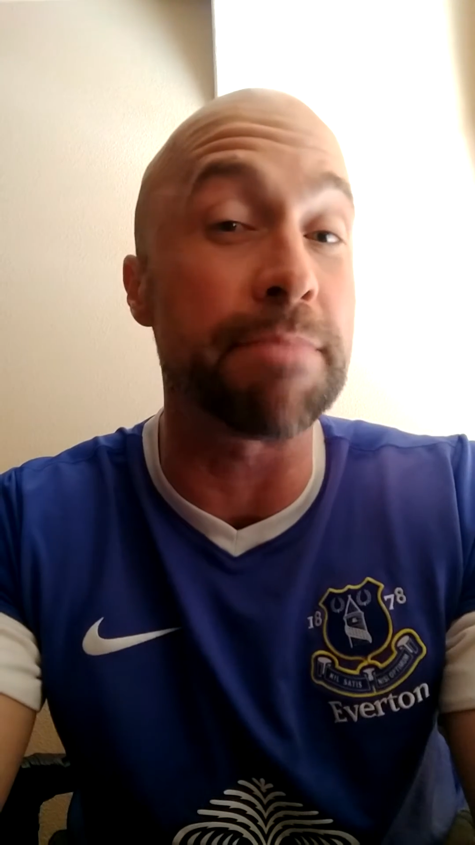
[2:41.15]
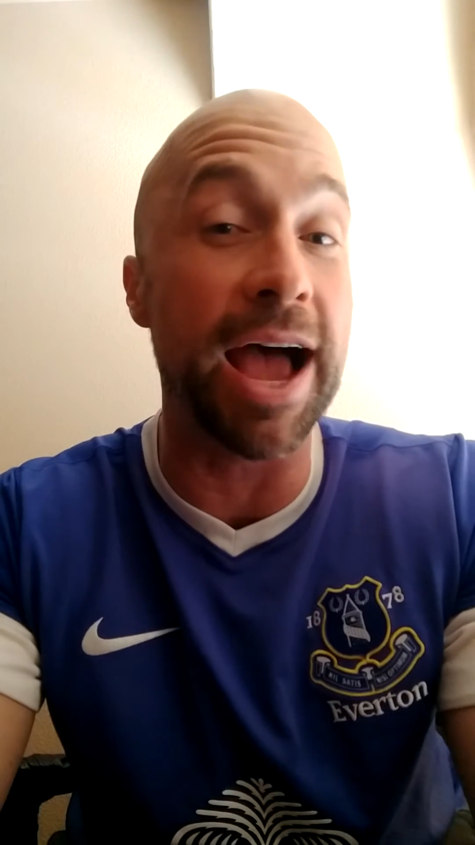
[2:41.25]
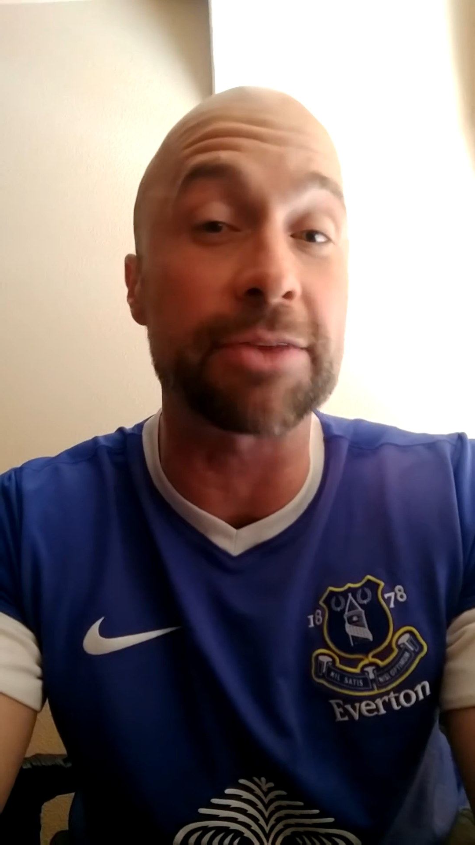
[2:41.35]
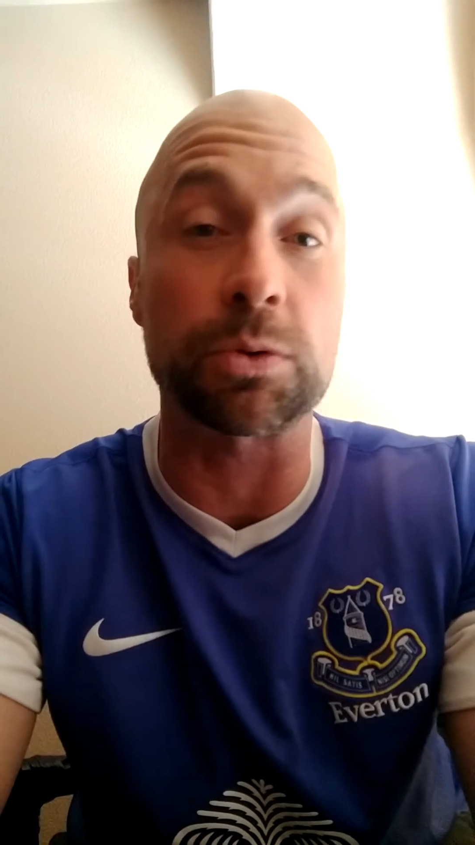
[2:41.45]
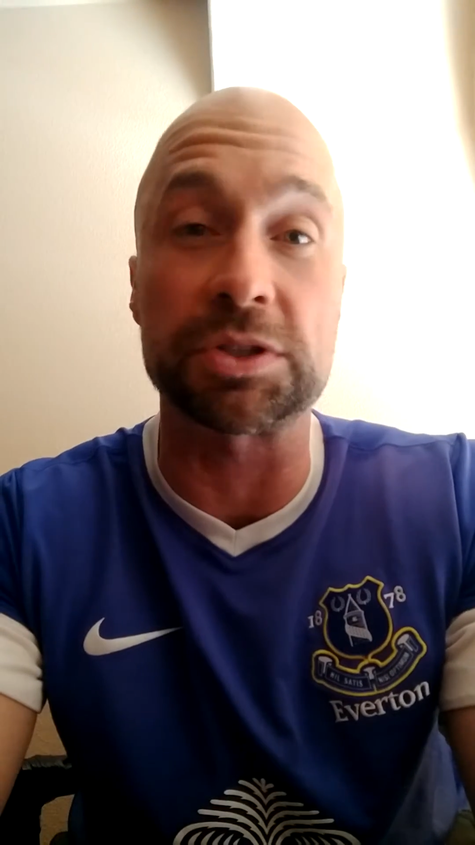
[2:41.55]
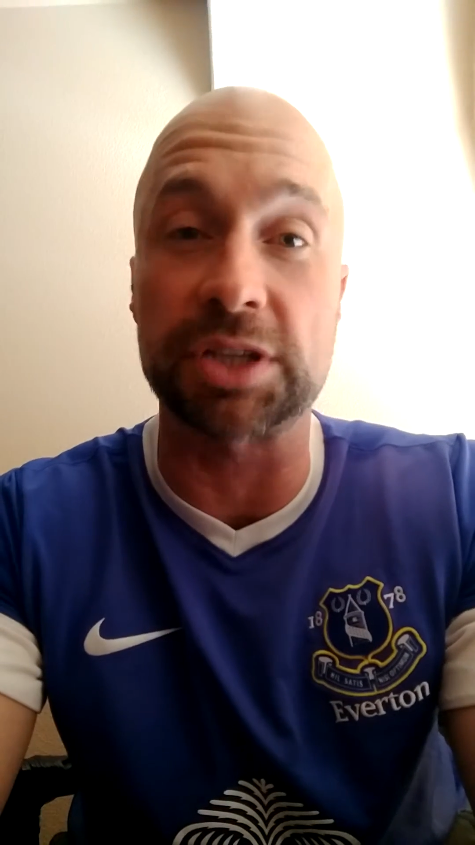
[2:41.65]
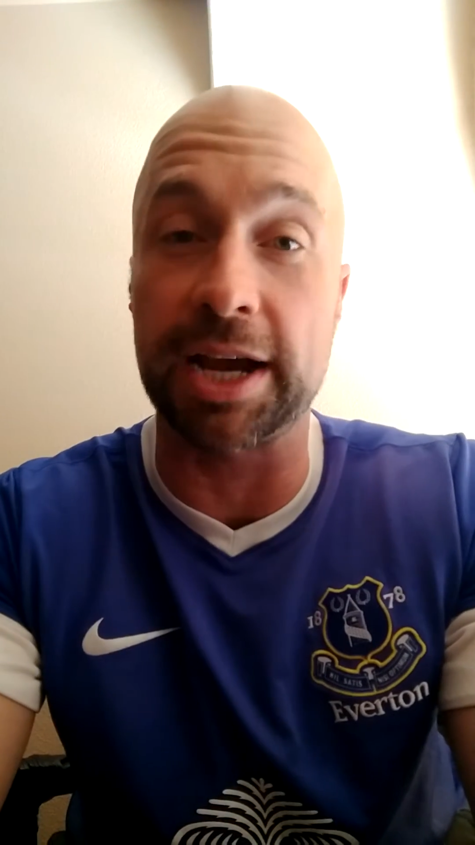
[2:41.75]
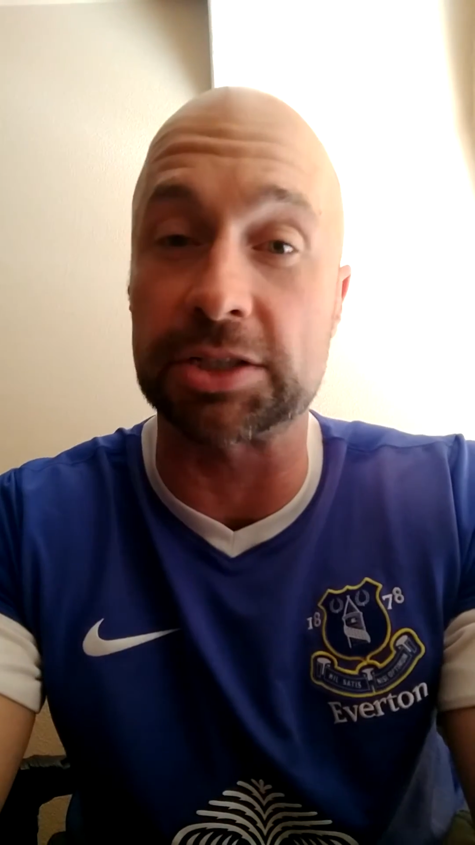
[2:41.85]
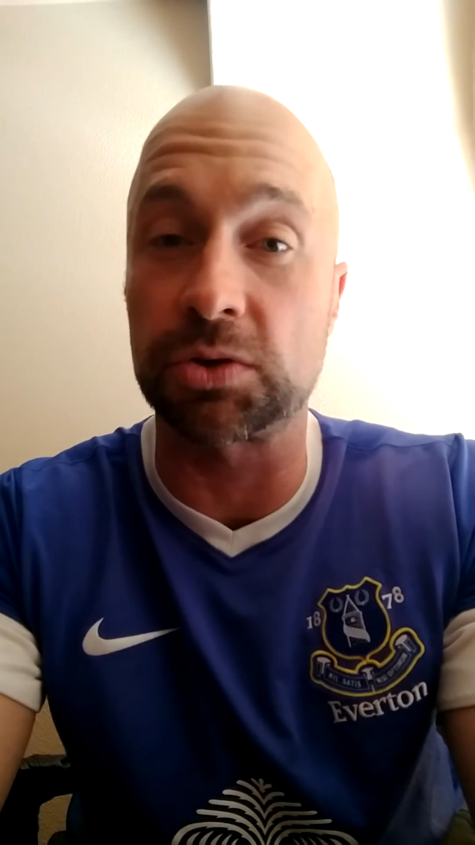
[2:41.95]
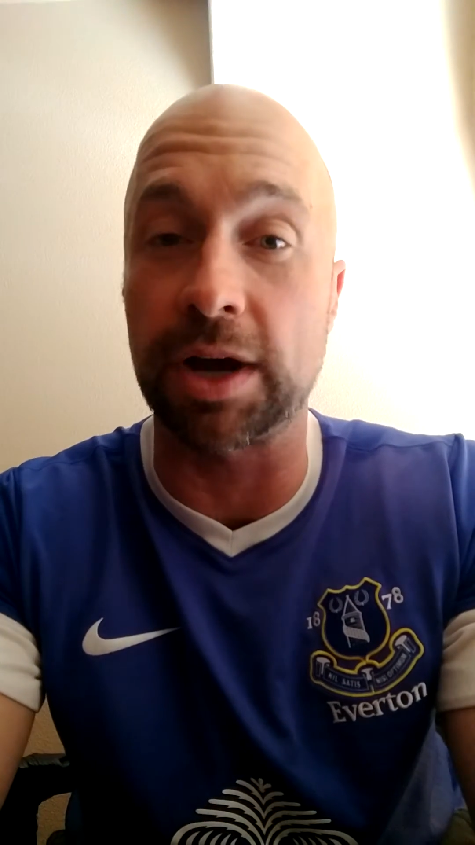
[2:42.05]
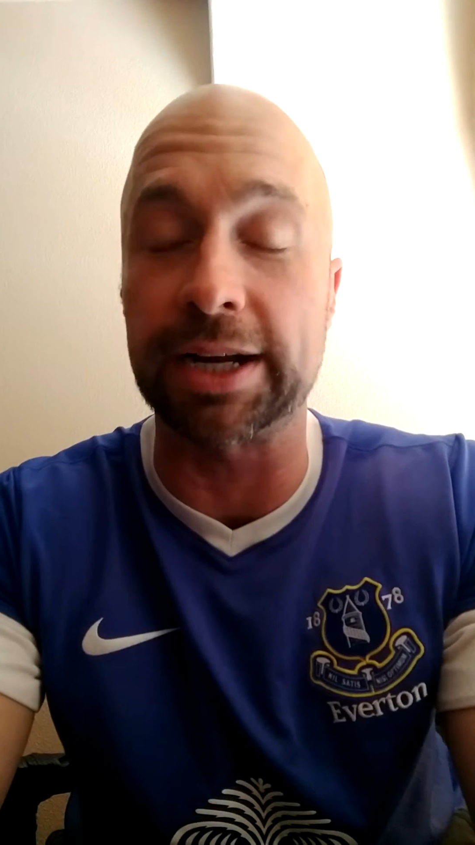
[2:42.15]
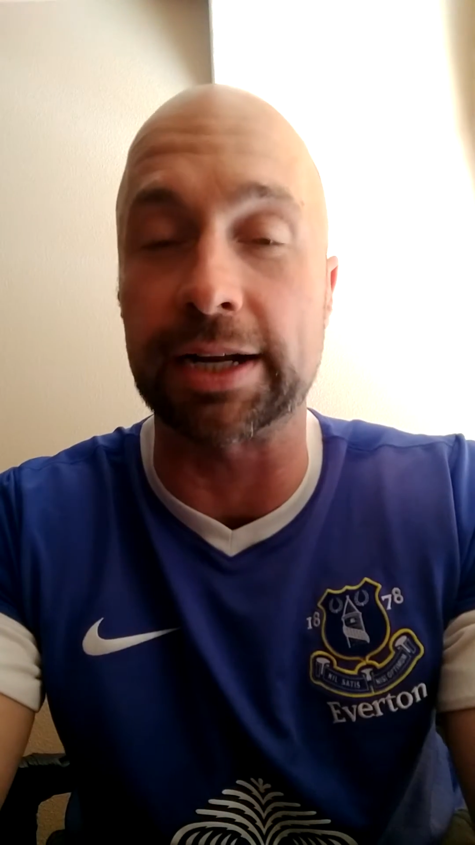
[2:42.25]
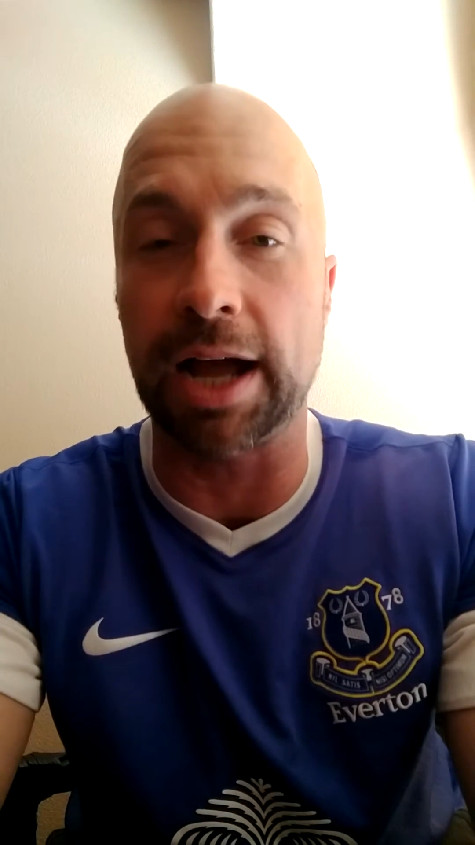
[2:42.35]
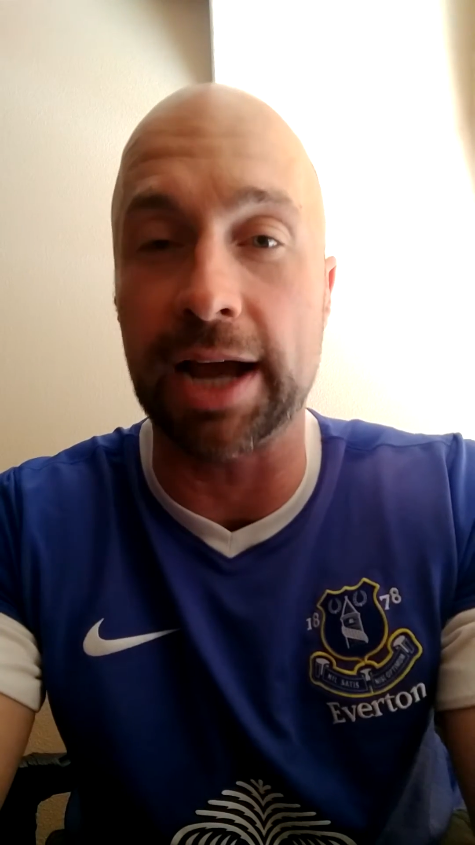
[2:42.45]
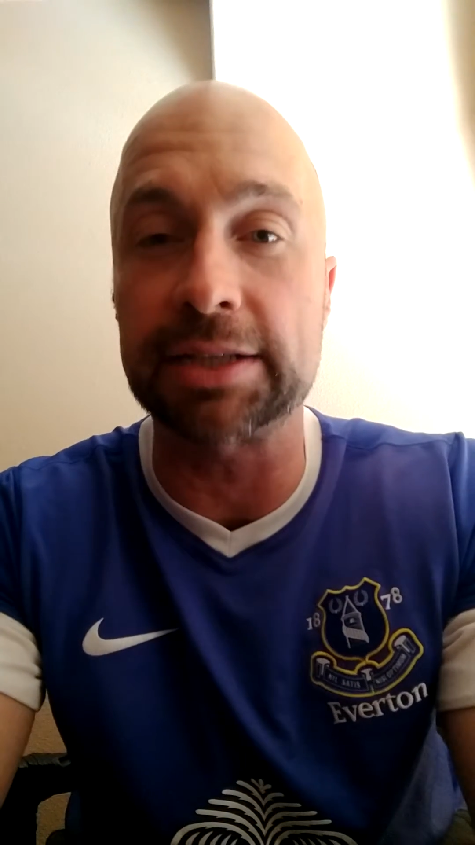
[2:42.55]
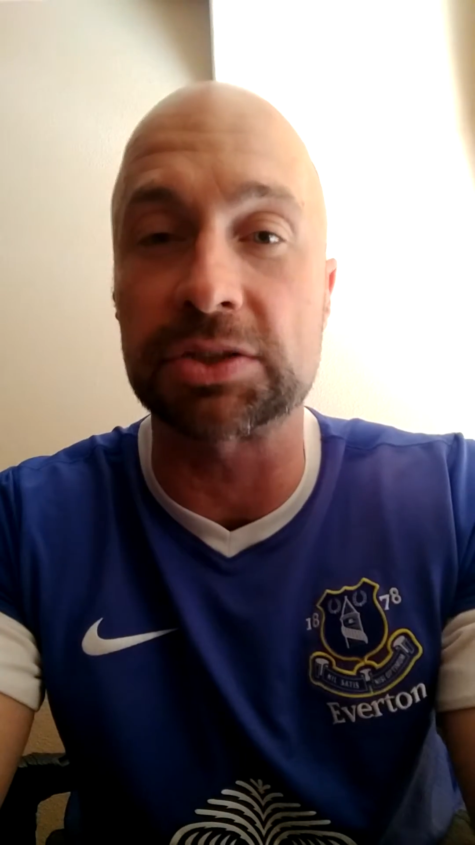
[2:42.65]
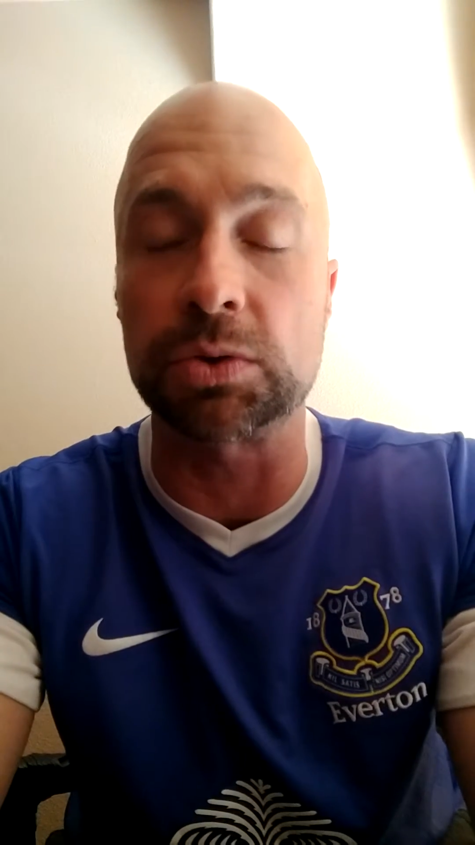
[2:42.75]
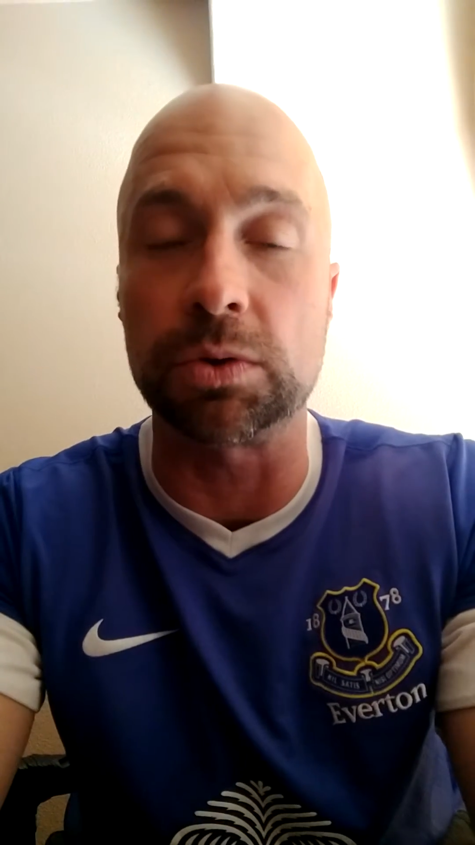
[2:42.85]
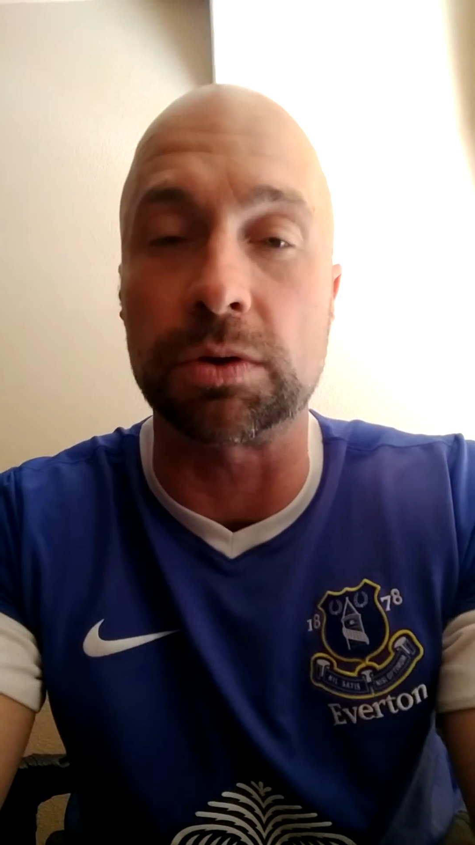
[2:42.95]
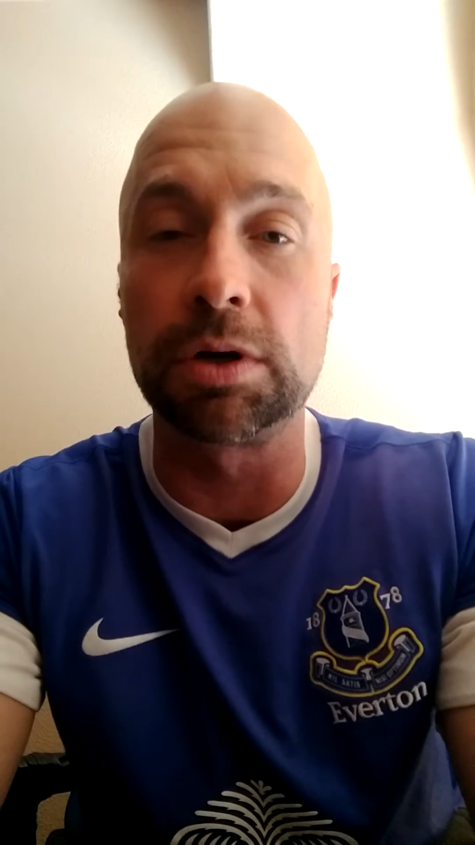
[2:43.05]
math or science credit in high
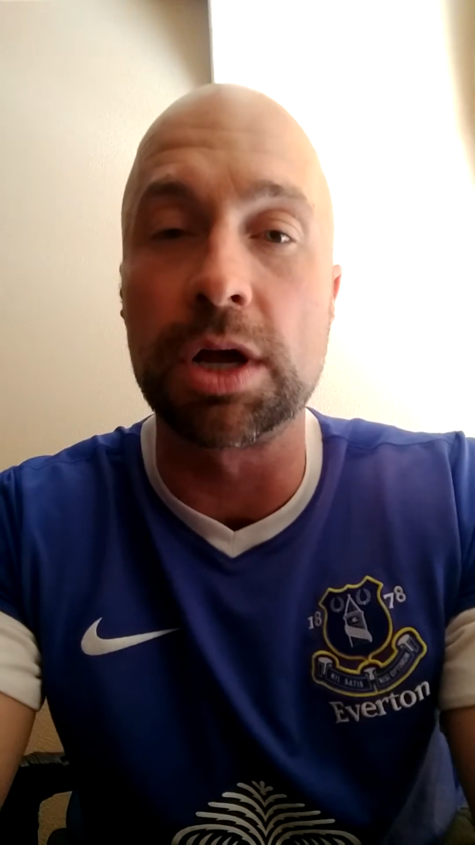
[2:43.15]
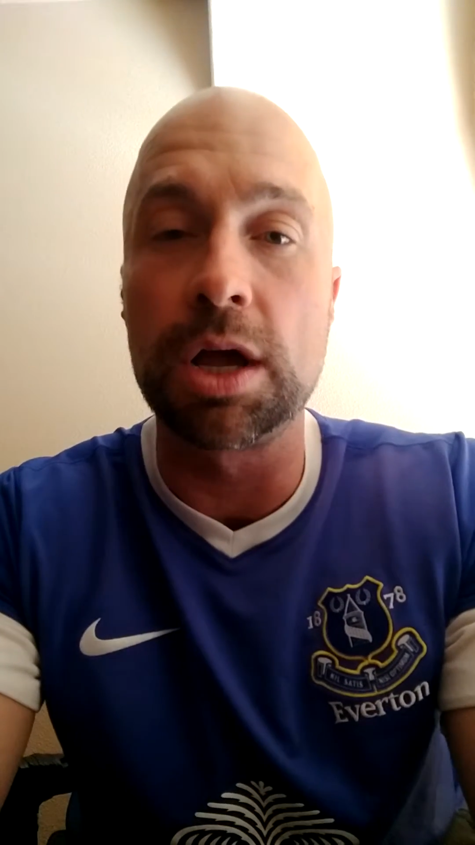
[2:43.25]
school.